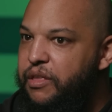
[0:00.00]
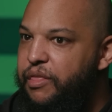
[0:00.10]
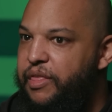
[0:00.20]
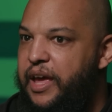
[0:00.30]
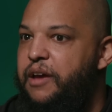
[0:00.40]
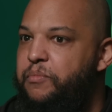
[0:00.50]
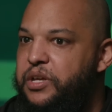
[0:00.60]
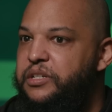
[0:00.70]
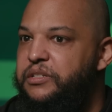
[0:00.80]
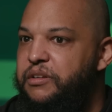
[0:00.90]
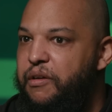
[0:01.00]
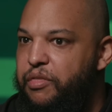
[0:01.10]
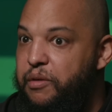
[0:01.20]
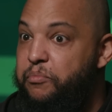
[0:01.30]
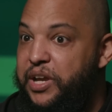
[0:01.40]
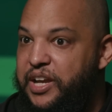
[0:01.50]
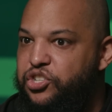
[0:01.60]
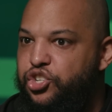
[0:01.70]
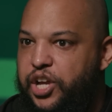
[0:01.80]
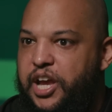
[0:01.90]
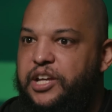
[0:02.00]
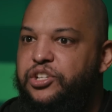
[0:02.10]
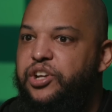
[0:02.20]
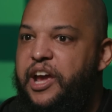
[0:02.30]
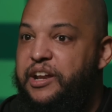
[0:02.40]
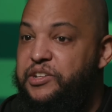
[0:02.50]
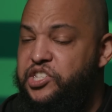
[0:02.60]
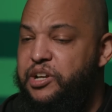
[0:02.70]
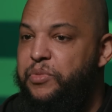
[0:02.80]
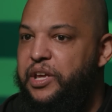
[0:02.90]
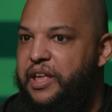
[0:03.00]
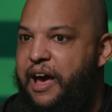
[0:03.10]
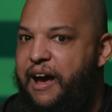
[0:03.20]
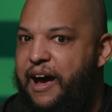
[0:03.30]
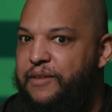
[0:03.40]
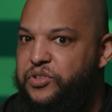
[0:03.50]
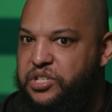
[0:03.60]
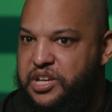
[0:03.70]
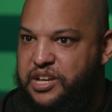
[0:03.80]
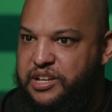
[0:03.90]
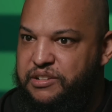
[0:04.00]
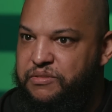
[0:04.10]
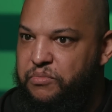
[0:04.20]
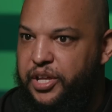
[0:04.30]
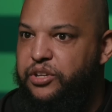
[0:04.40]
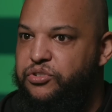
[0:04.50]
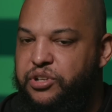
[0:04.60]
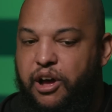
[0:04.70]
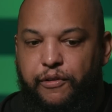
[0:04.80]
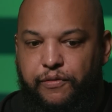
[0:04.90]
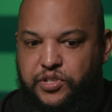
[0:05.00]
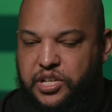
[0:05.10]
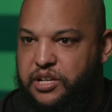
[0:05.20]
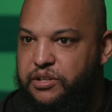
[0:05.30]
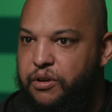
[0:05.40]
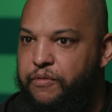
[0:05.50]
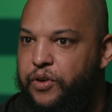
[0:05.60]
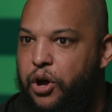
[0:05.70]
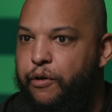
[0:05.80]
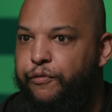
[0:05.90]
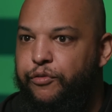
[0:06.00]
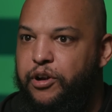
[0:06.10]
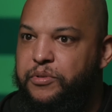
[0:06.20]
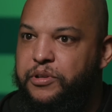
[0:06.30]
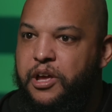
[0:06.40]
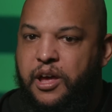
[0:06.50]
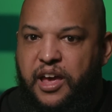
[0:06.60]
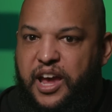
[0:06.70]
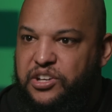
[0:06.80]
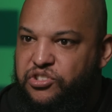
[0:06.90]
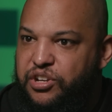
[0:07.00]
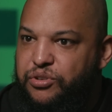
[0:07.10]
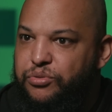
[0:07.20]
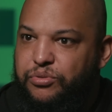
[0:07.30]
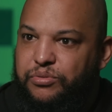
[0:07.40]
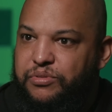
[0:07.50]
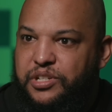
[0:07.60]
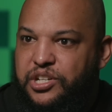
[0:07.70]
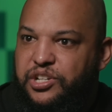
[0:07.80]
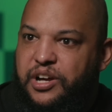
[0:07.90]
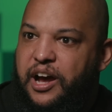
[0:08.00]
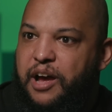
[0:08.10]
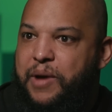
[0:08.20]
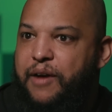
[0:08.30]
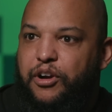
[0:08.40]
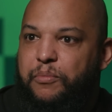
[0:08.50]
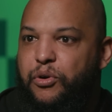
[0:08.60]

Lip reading: They have been the biggest change. And it's something that I've seen, like yourself, evolve from a single DJI Maverick